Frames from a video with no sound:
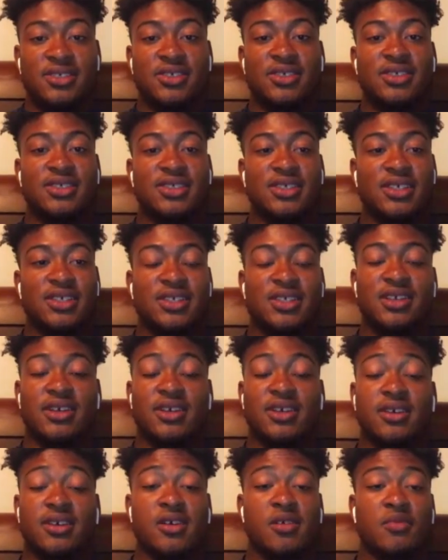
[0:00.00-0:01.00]
During the season,
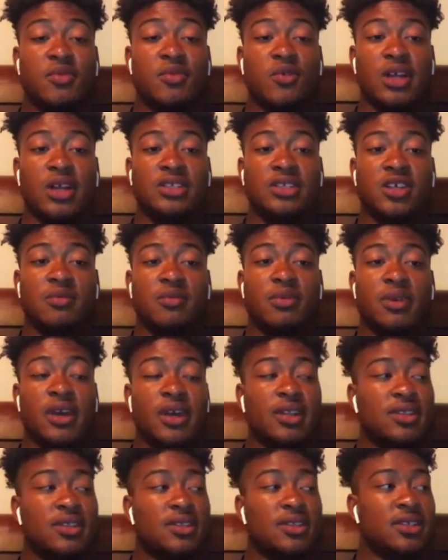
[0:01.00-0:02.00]
they'll come and watch our
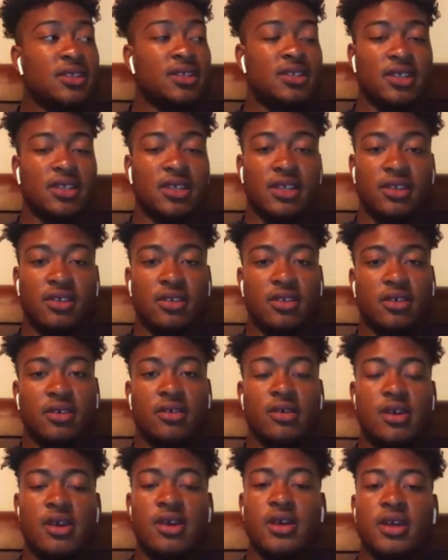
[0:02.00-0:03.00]
practices,
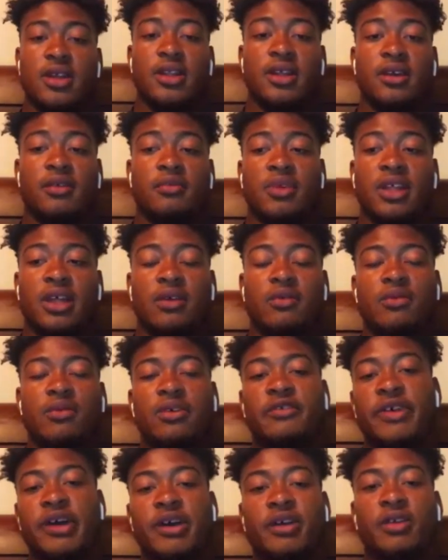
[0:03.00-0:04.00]
and they'll be like,
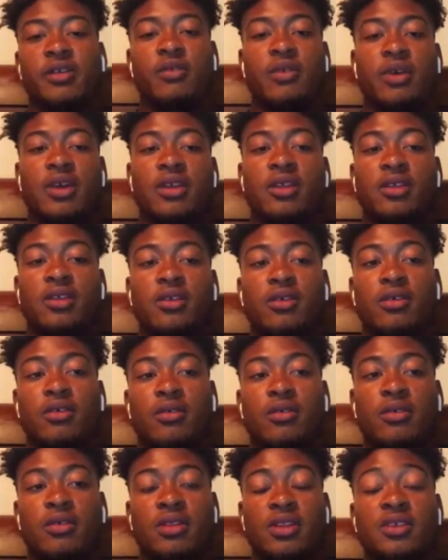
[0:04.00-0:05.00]
we're evaluating you.